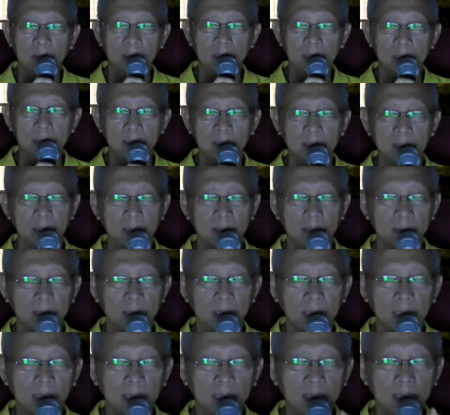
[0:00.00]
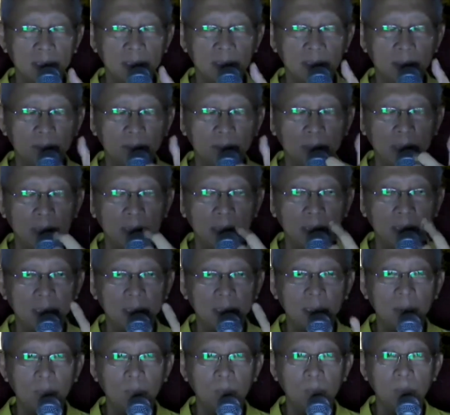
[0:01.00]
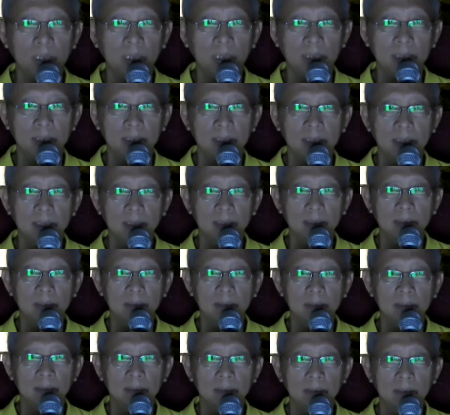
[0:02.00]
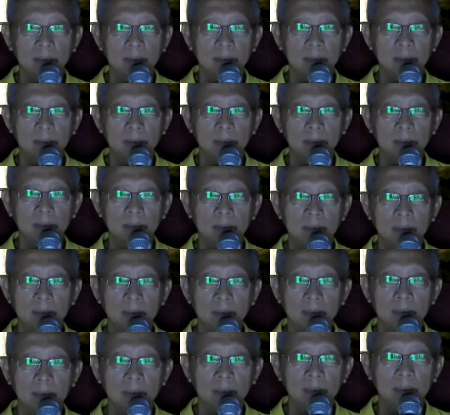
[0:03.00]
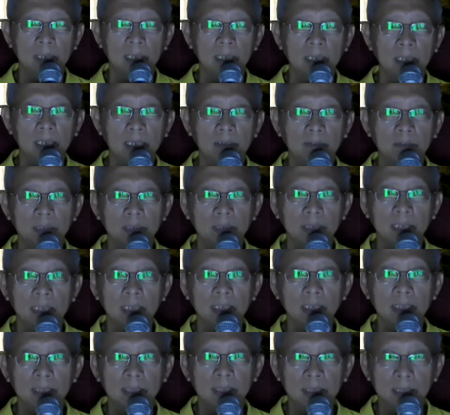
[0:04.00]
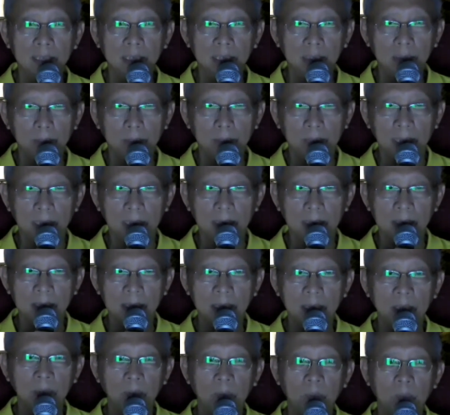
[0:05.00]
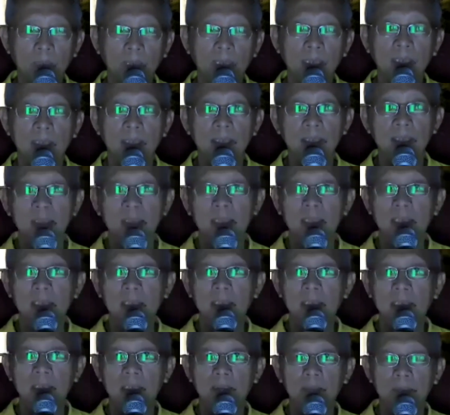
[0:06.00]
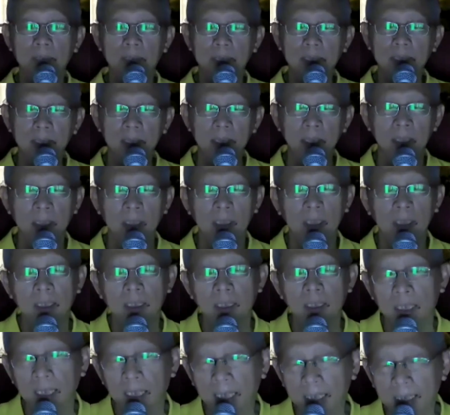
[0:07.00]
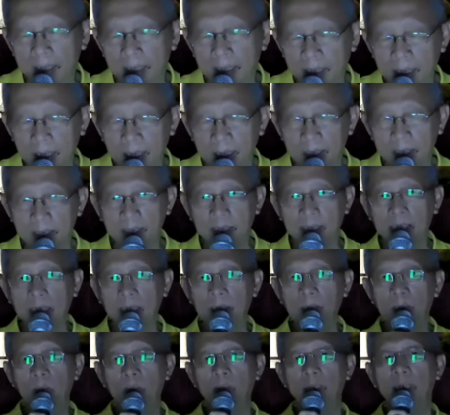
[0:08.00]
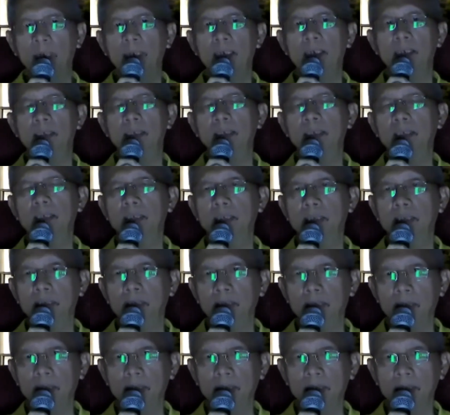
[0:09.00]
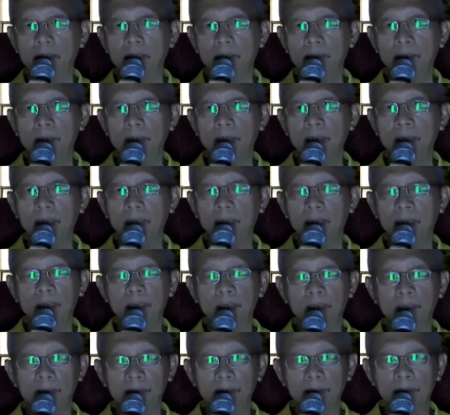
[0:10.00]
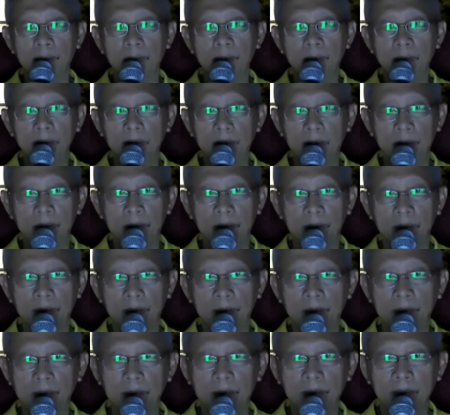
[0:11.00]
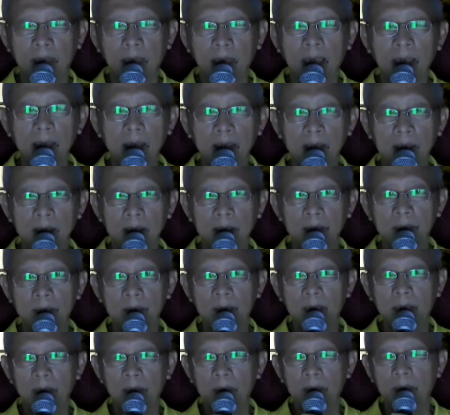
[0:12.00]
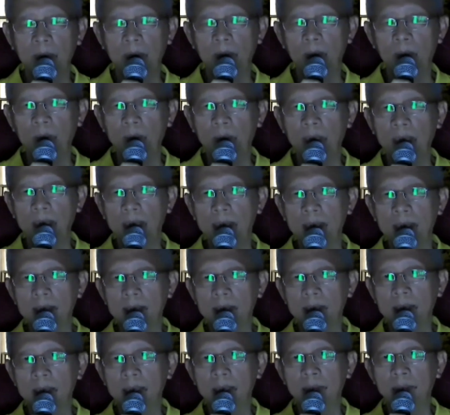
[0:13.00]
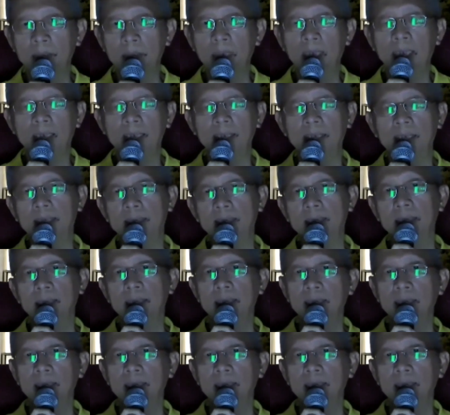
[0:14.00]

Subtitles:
That's why relax, maintain awareness. Then after that, stabilize the awareness. Means let that awareness training continue until our awareness stabilizes.